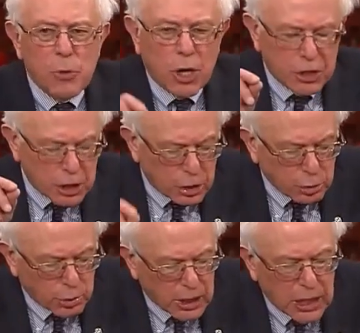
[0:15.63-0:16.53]
more than
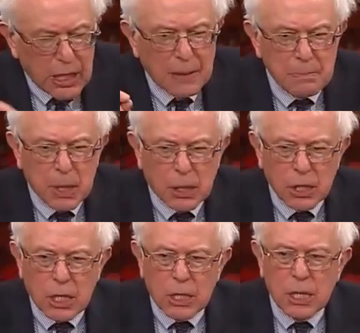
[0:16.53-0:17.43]
3
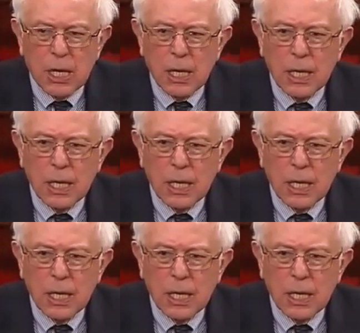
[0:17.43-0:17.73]
million